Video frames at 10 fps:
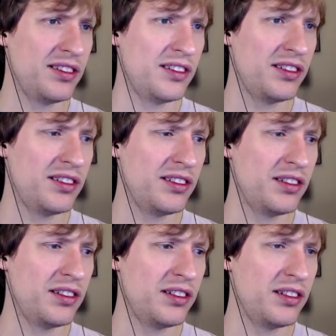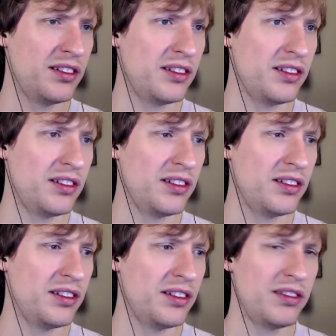
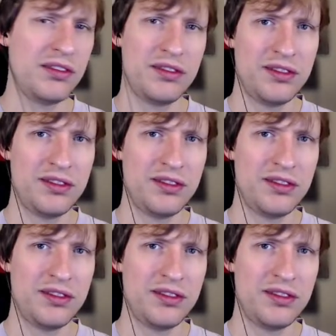Nobody speaks.